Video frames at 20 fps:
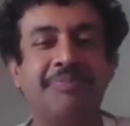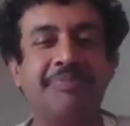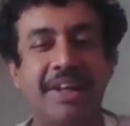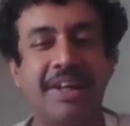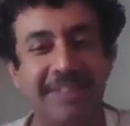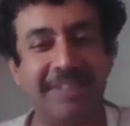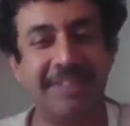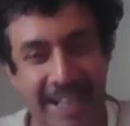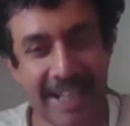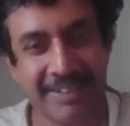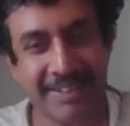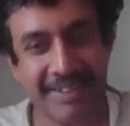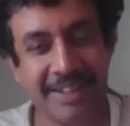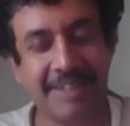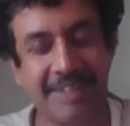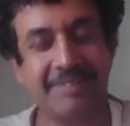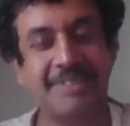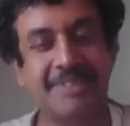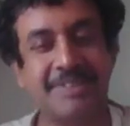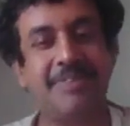then
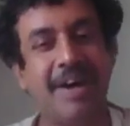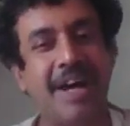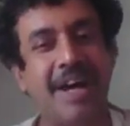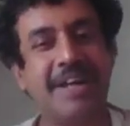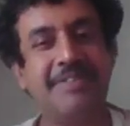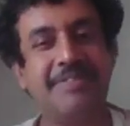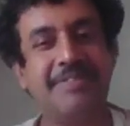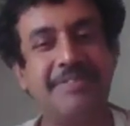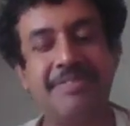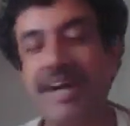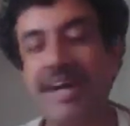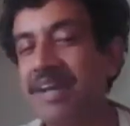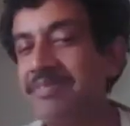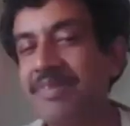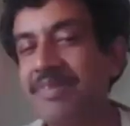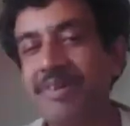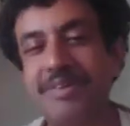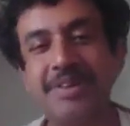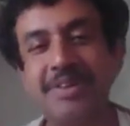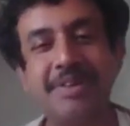comes five.
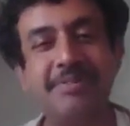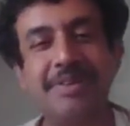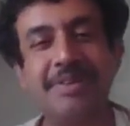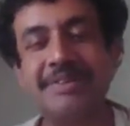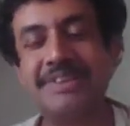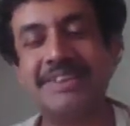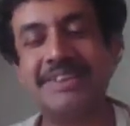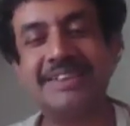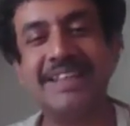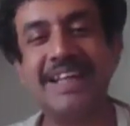Five contributes